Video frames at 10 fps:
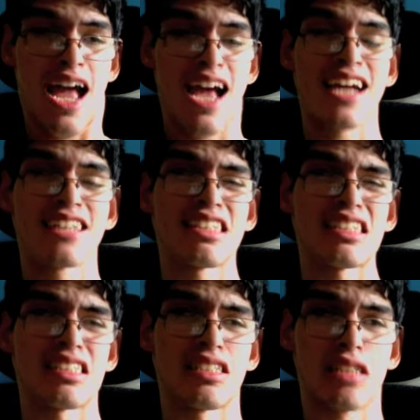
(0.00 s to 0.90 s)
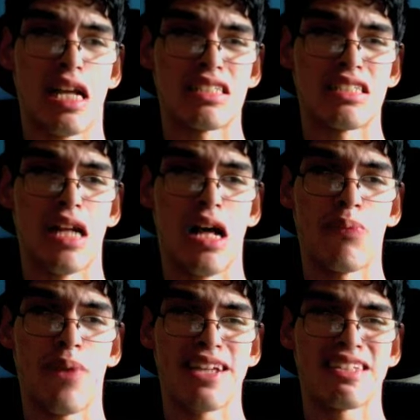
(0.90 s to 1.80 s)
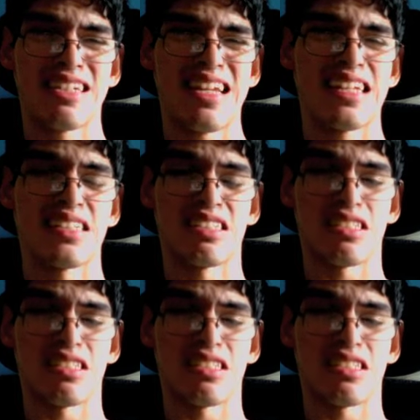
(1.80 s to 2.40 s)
It just does not make sense.